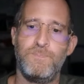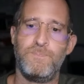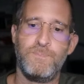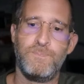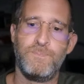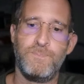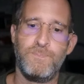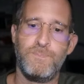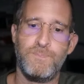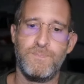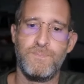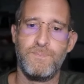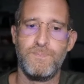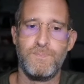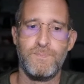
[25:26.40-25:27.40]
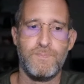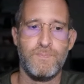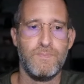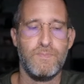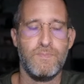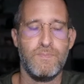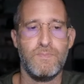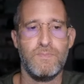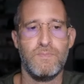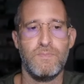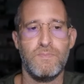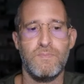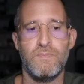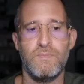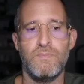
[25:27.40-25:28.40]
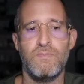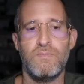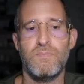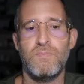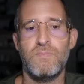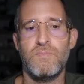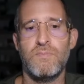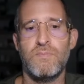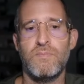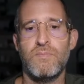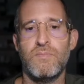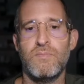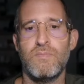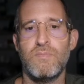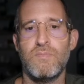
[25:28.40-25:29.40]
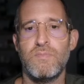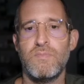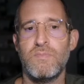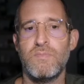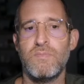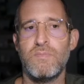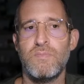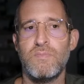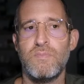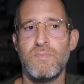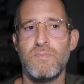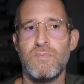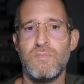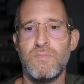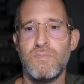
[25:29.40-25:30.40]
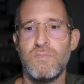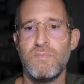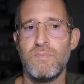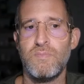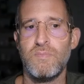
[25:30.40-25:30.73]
The person shown says nothing.